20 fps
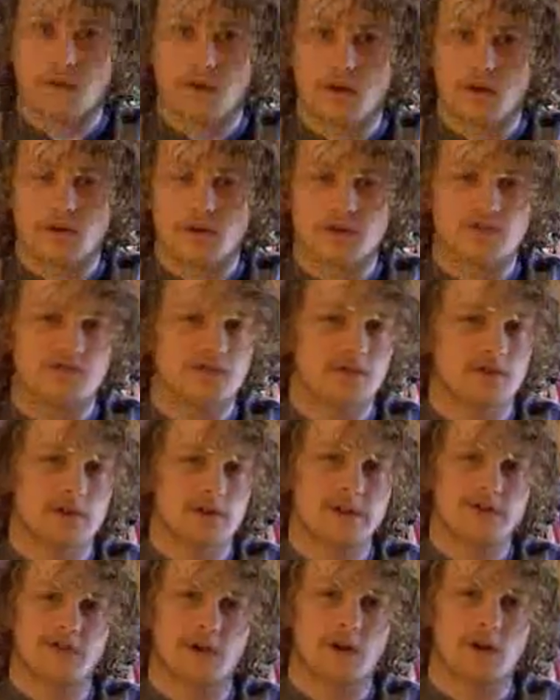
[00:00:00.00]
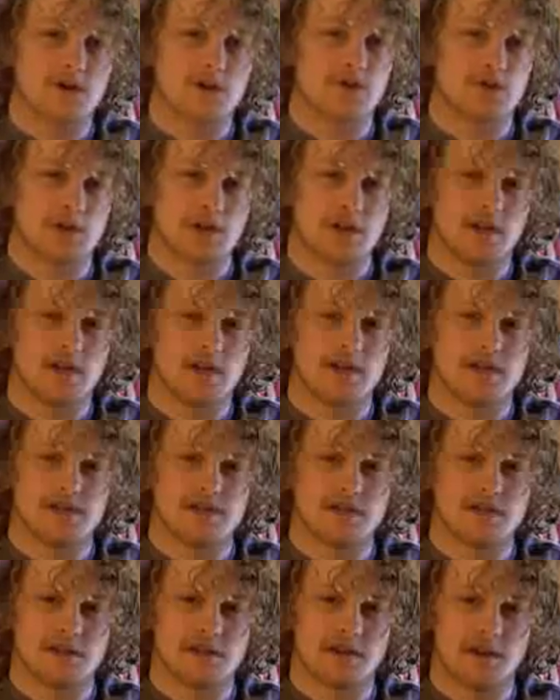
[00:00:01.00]
Chris Farley,
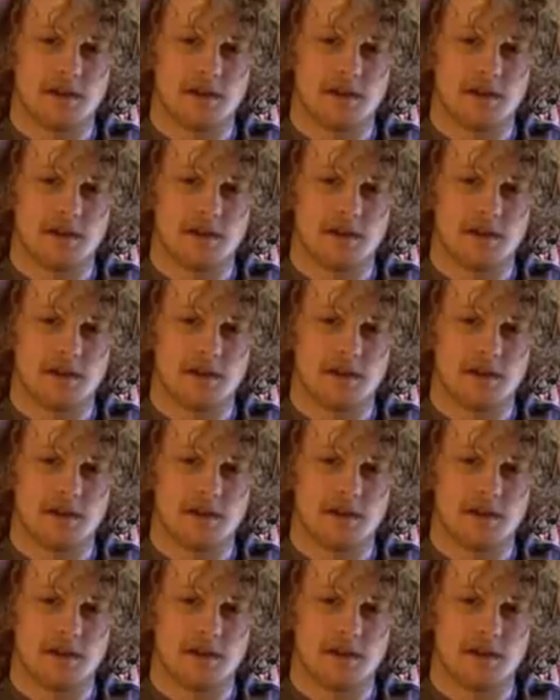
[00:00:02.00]
he's